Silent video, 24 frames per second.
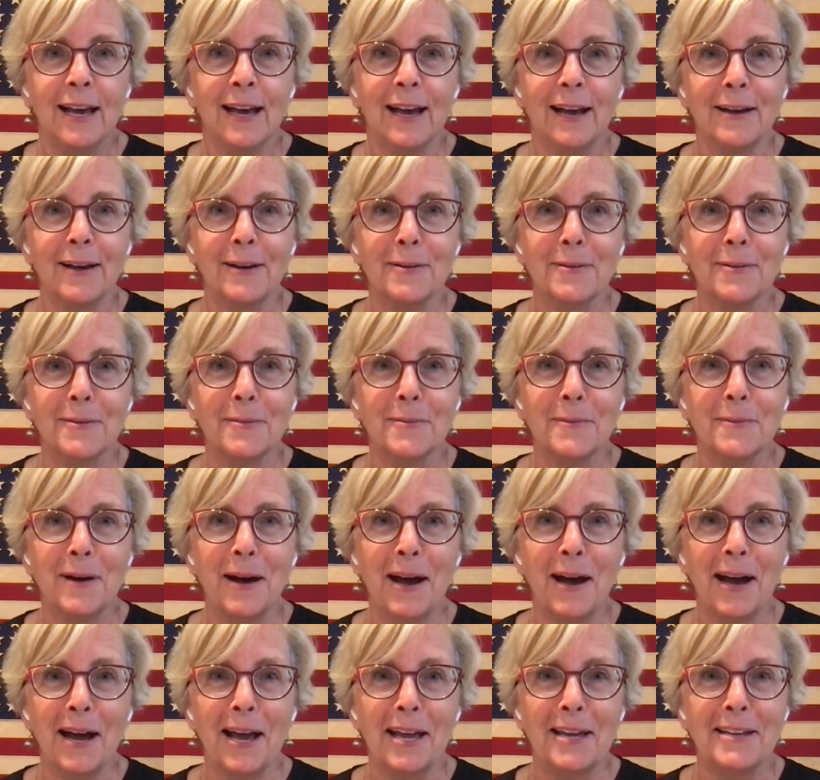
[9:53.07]

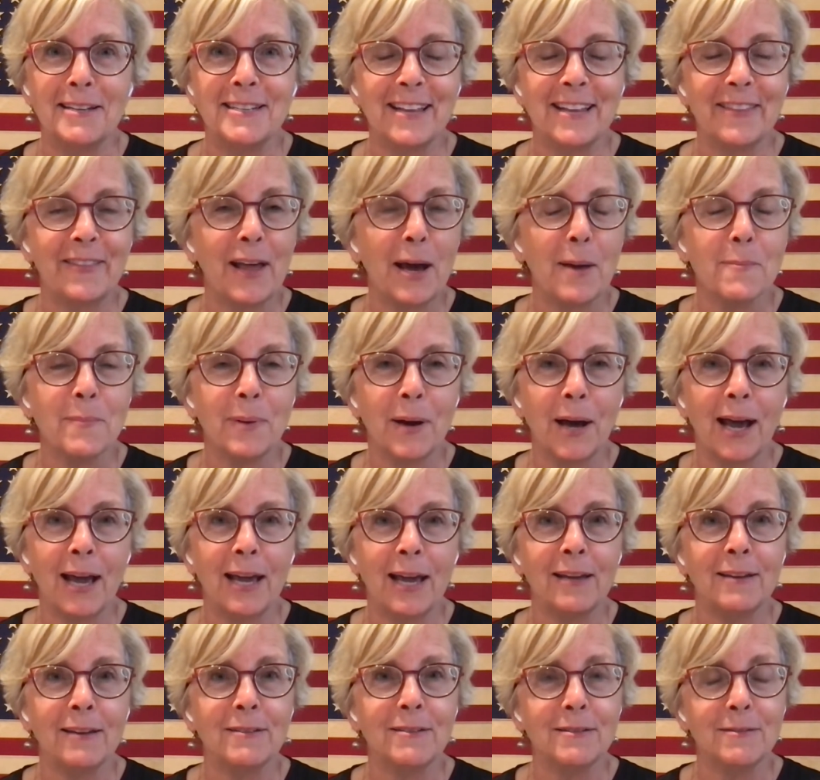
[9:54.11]
I did that
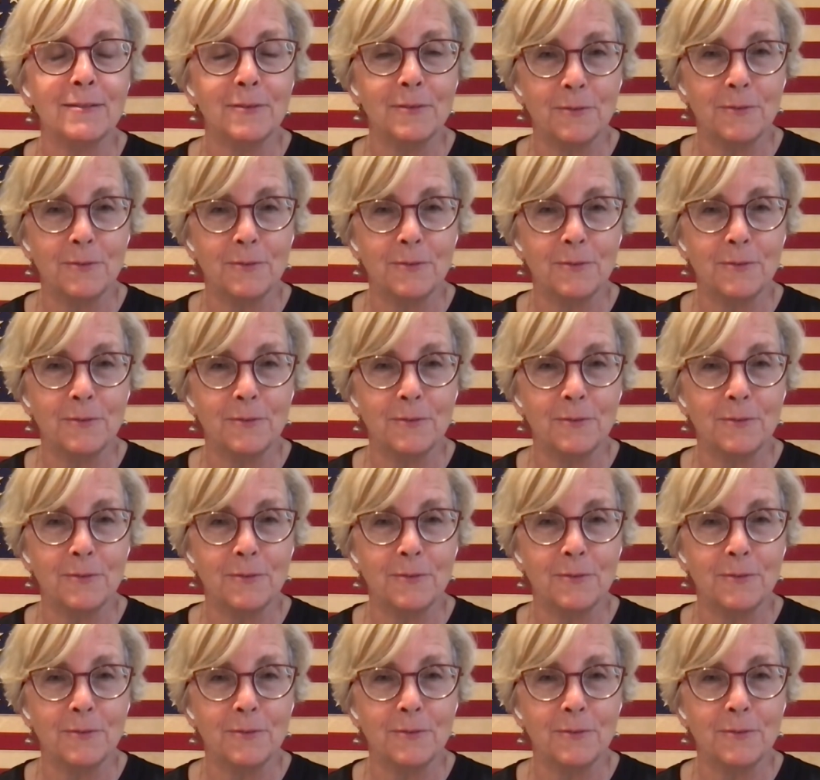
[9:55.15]
by